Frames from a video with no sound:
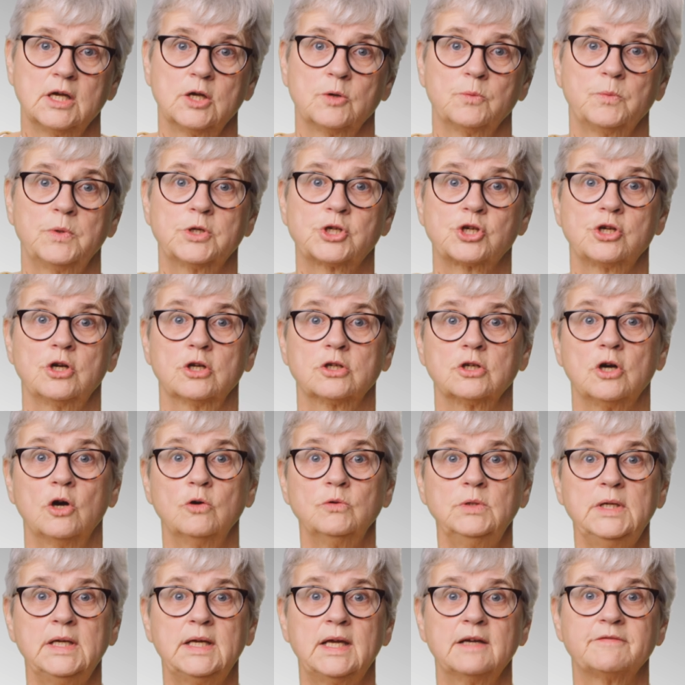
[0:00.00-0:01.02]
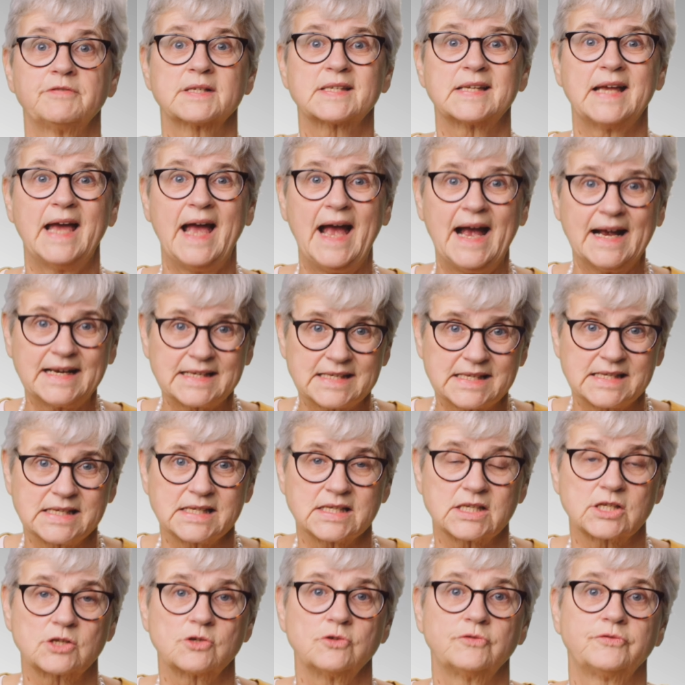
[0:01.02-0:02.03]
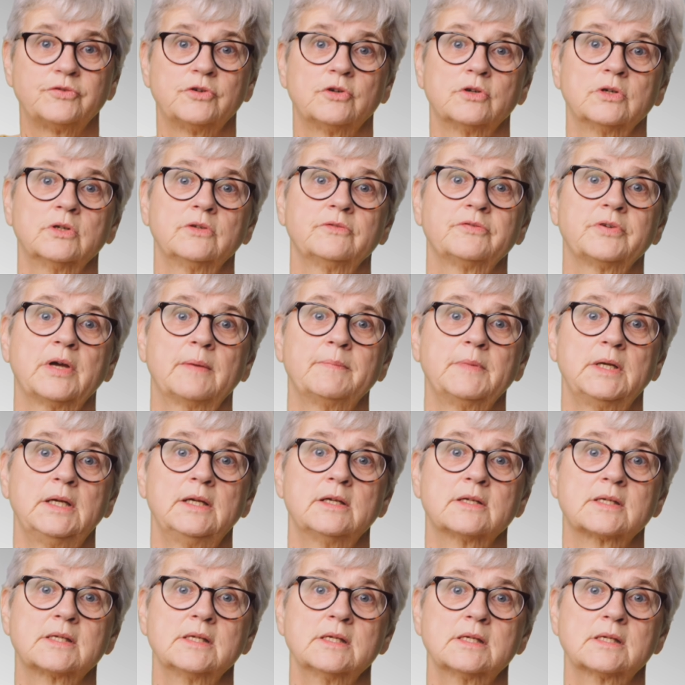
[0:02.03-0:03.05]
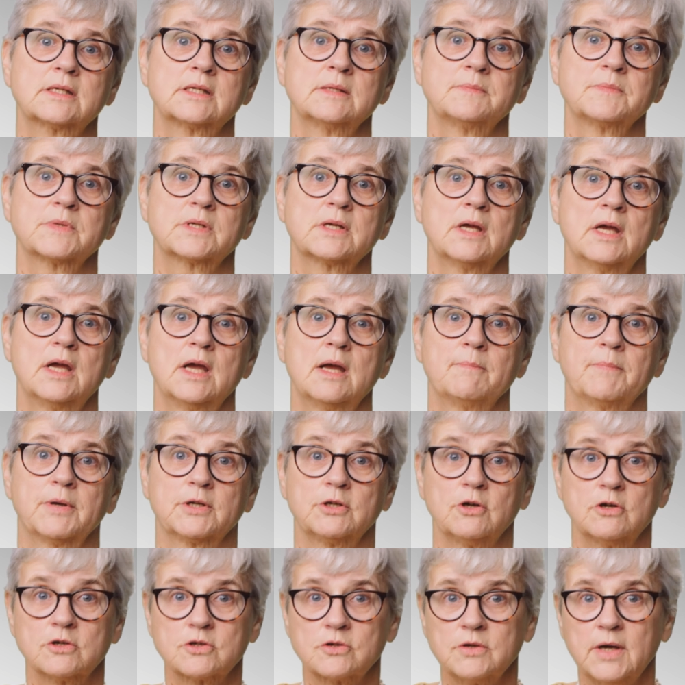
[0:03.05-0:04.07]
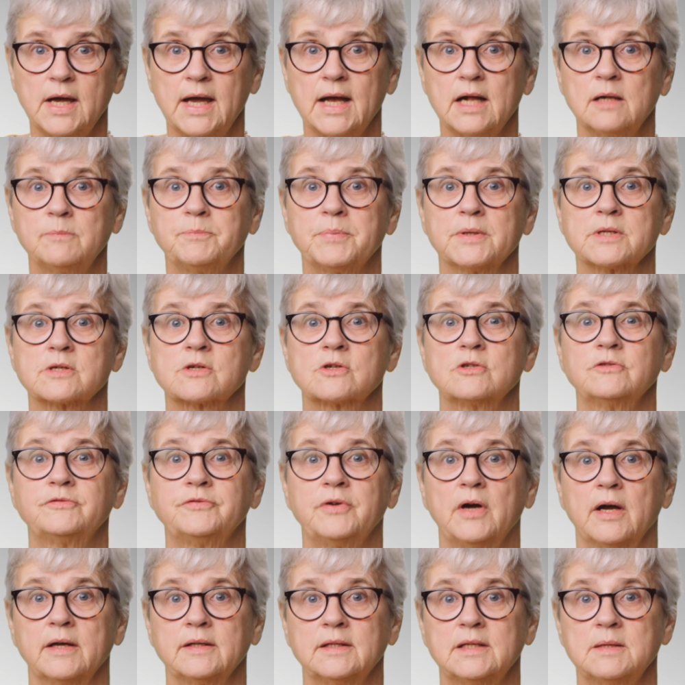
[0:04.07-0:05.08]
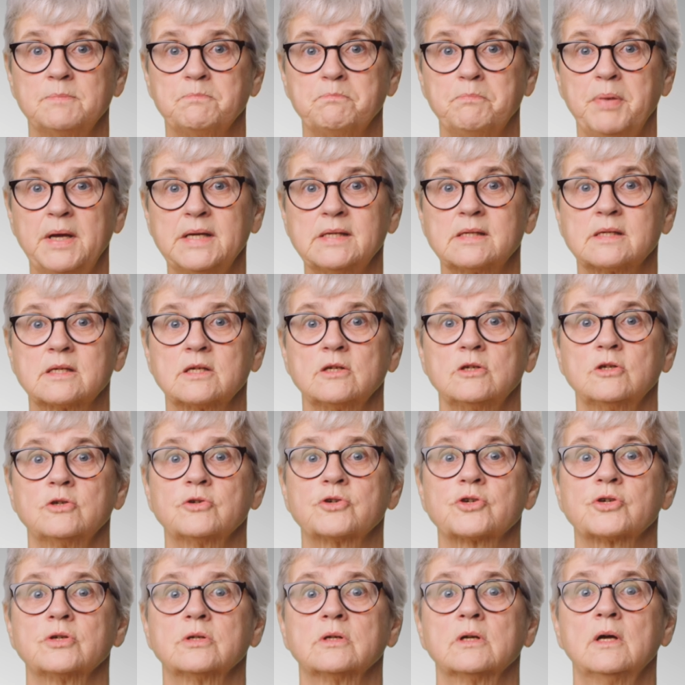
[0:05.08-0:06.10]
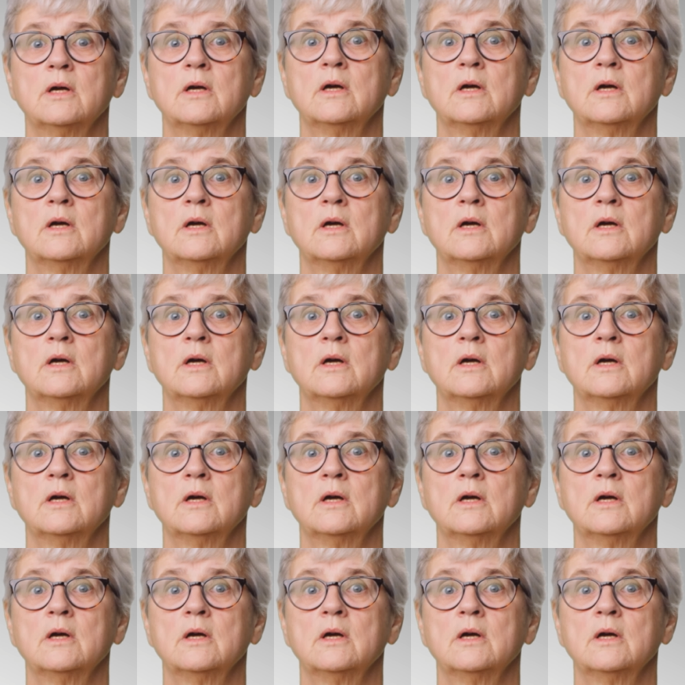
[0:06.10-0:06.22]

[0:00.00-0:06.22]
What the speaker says: which not only give us access to foreign family systems, but also help us to find the best solution,